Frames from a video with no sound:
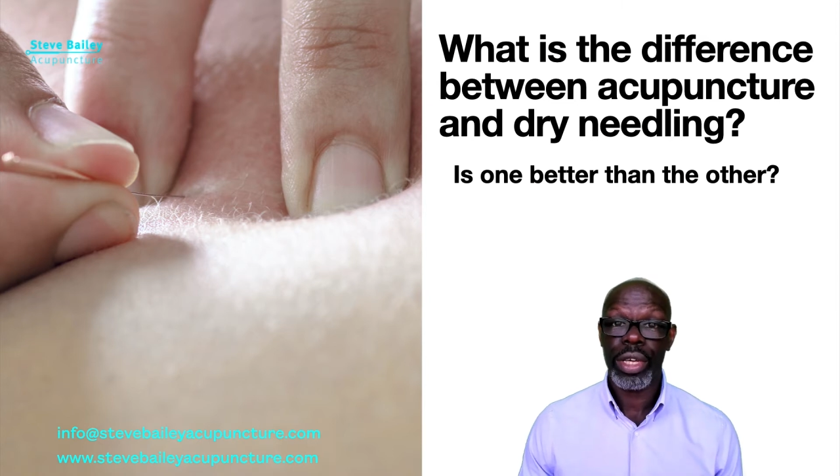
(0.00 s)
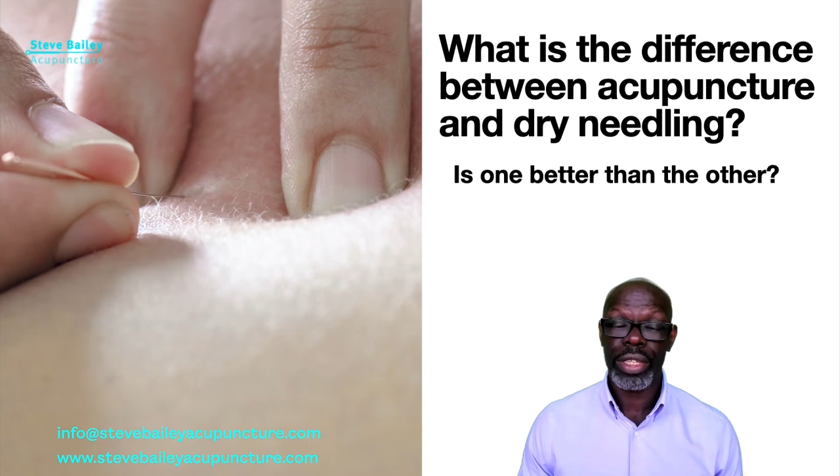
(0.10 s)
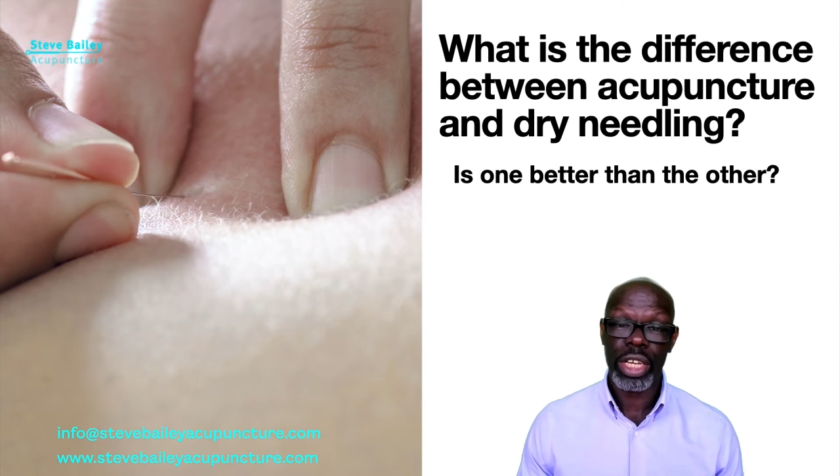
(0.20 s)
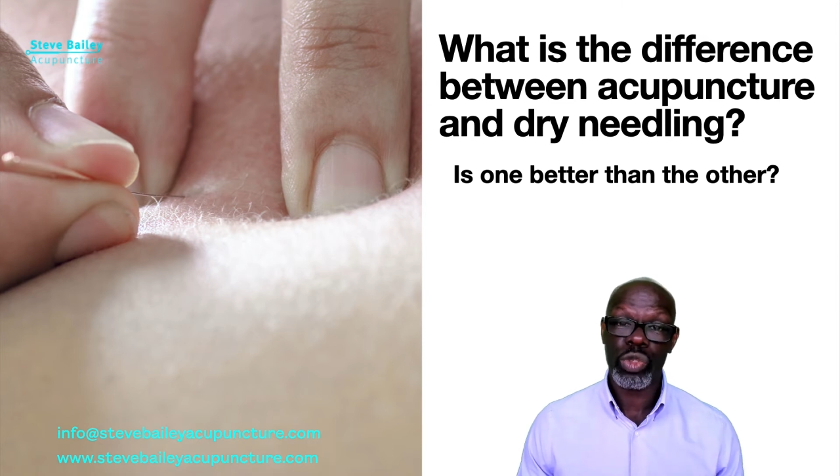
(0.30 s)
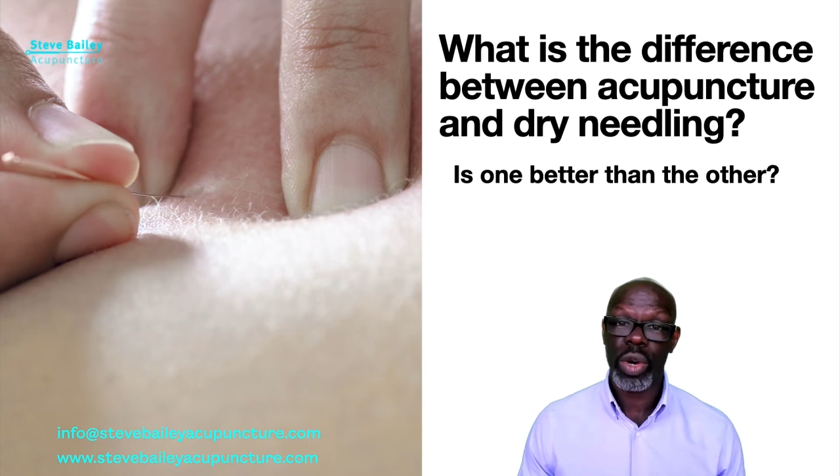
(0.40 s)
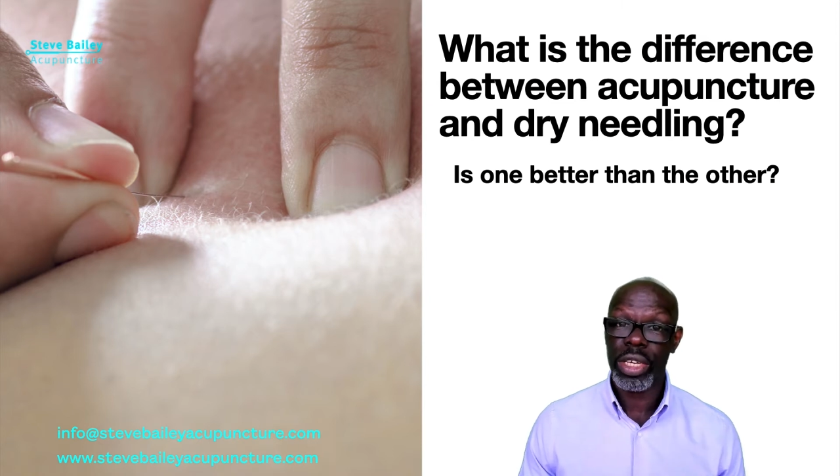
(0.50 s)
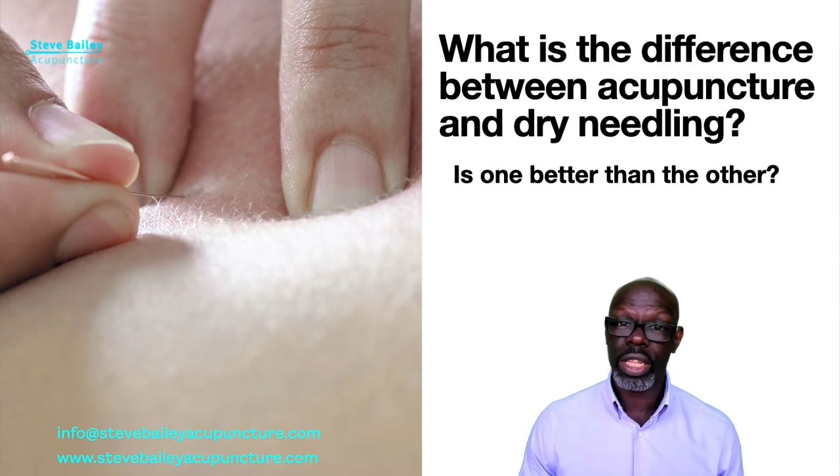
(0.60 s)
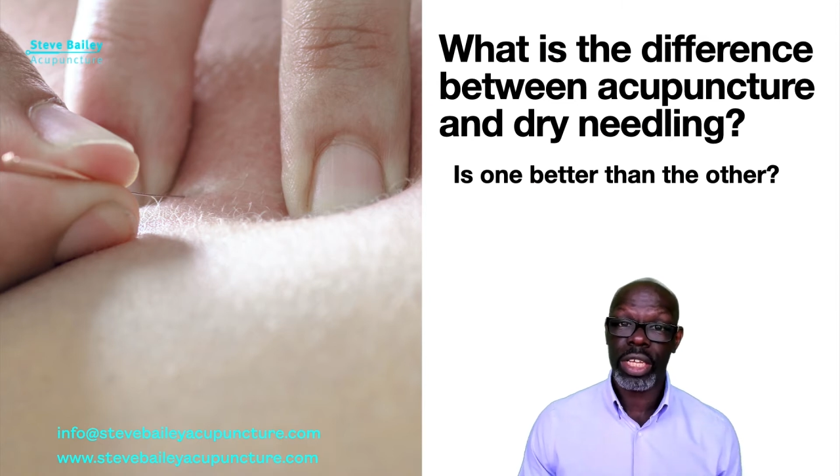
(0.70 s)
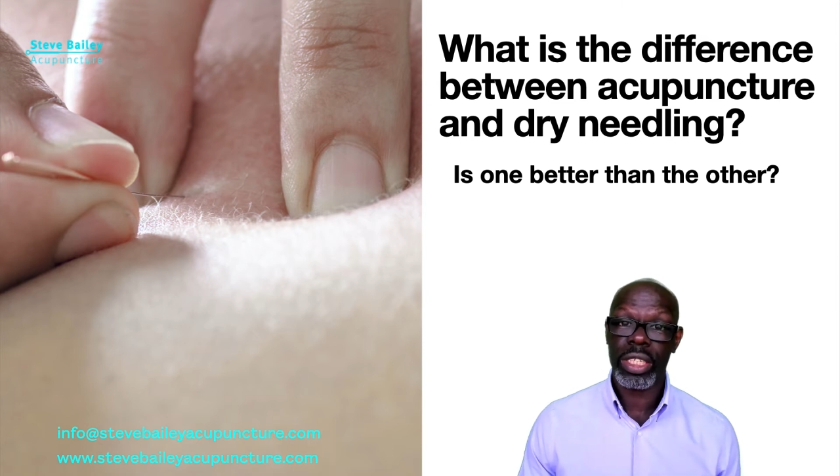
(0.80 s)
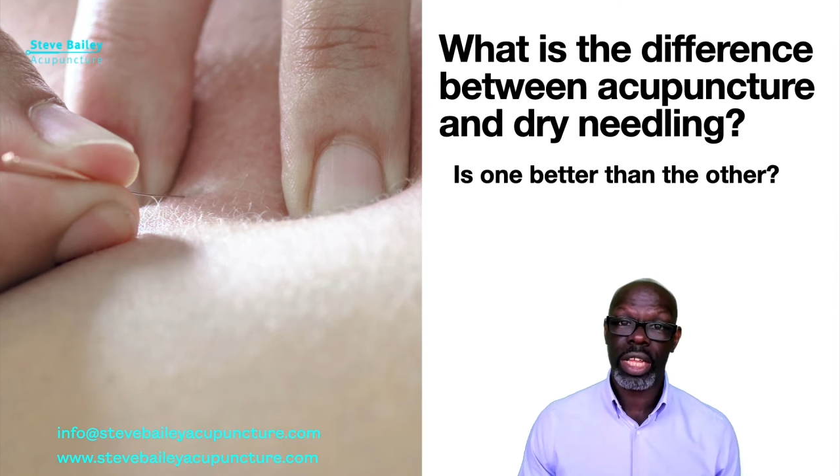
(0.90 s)
and that's where your
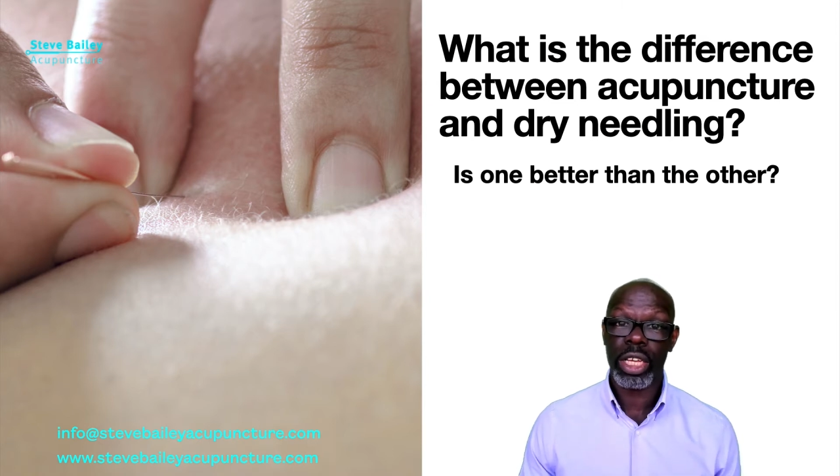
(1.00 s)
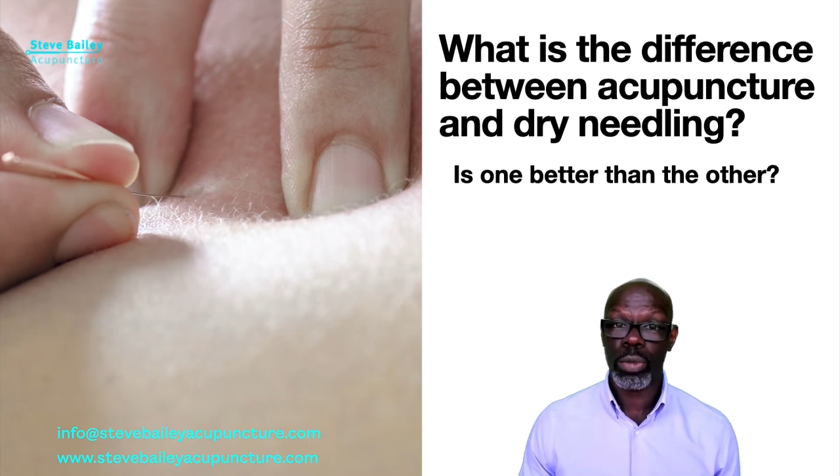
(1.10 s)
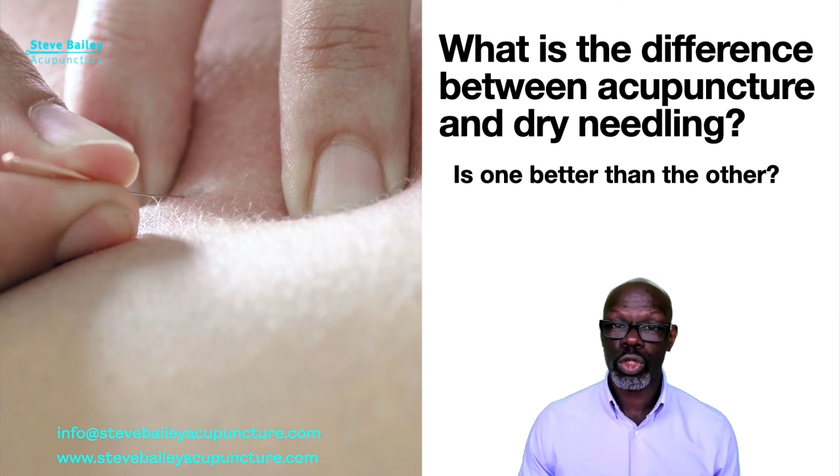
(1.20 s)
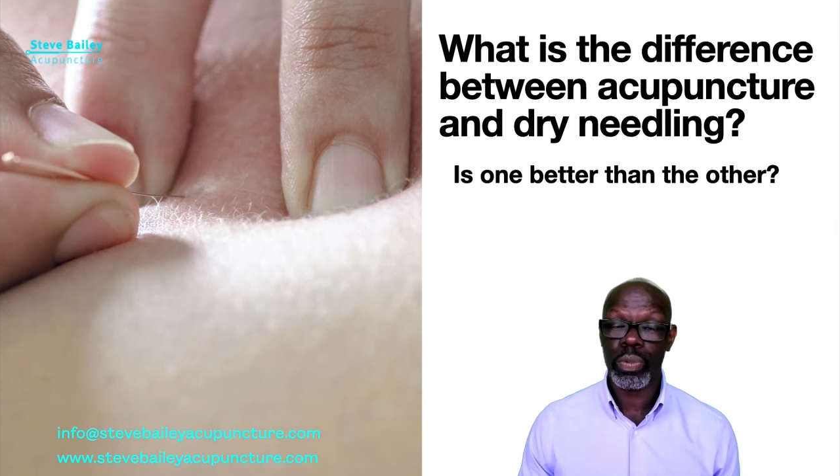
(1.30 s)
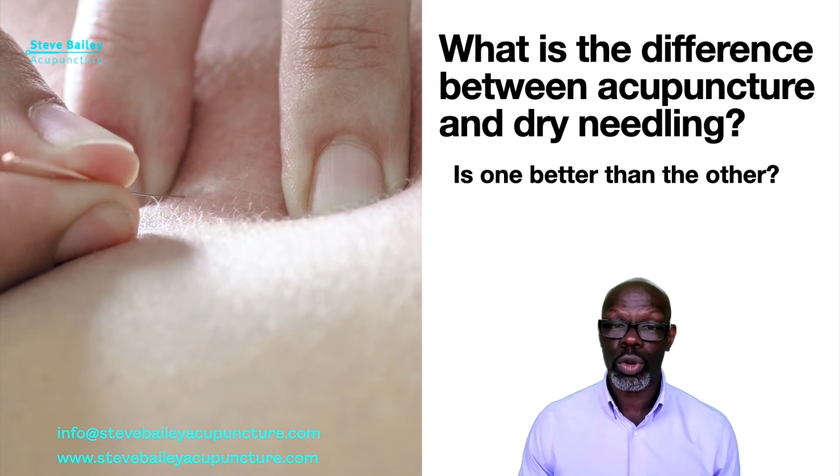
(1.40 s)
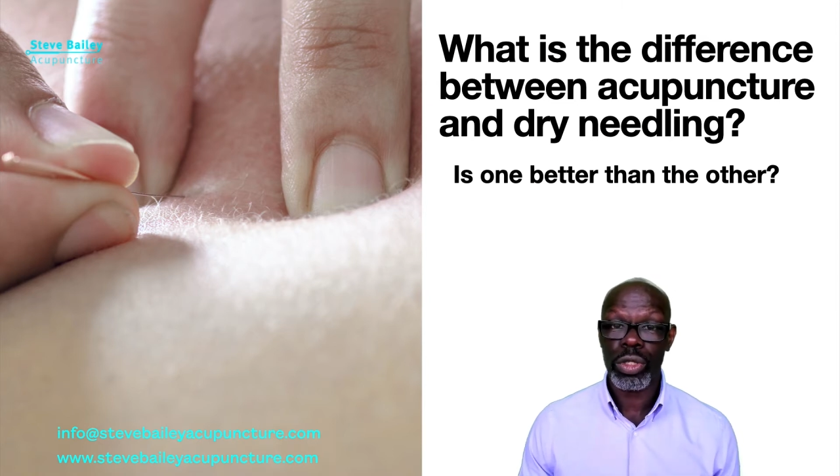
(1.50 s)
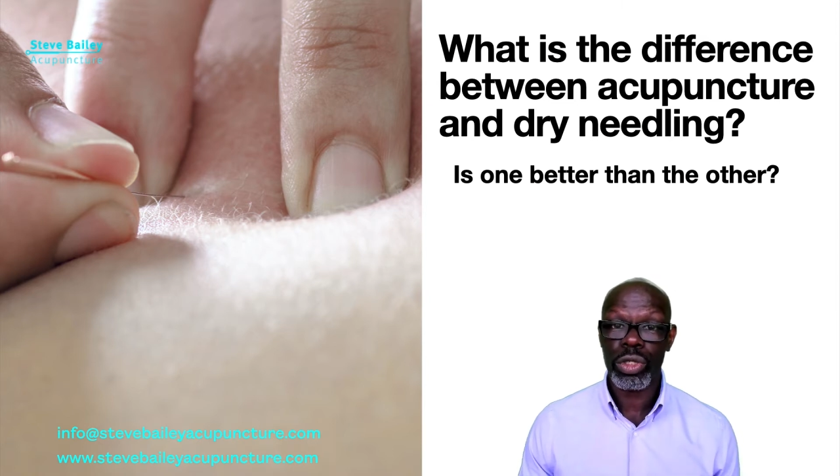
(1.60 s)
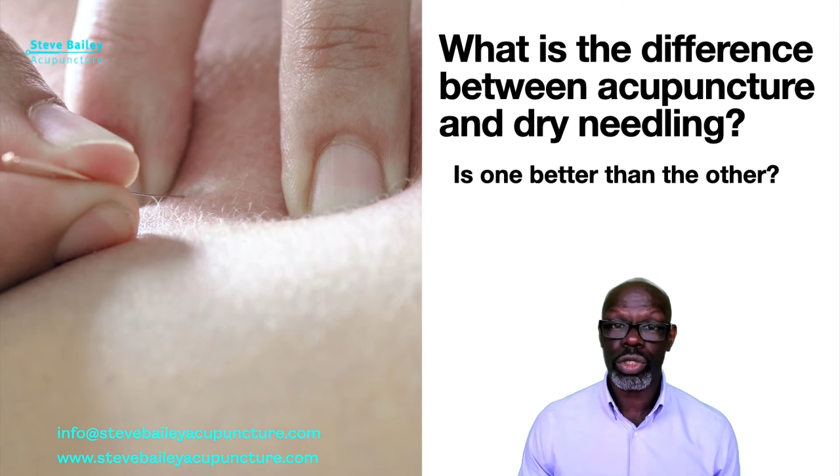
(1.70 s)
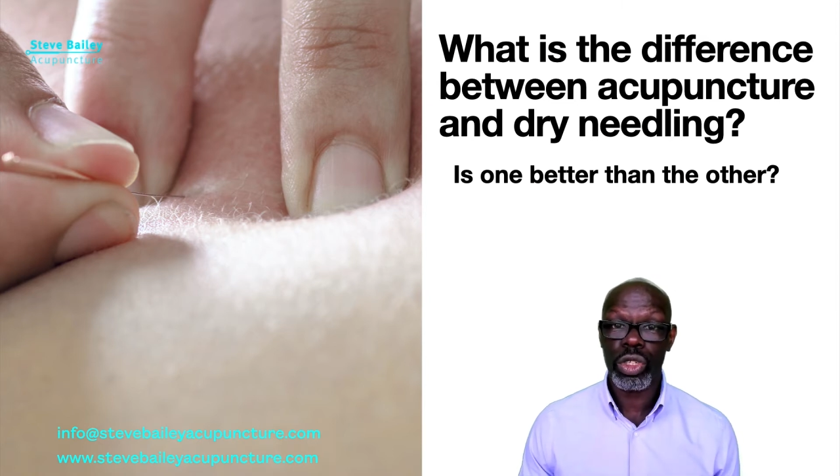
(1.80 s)
classical acupuncture point is going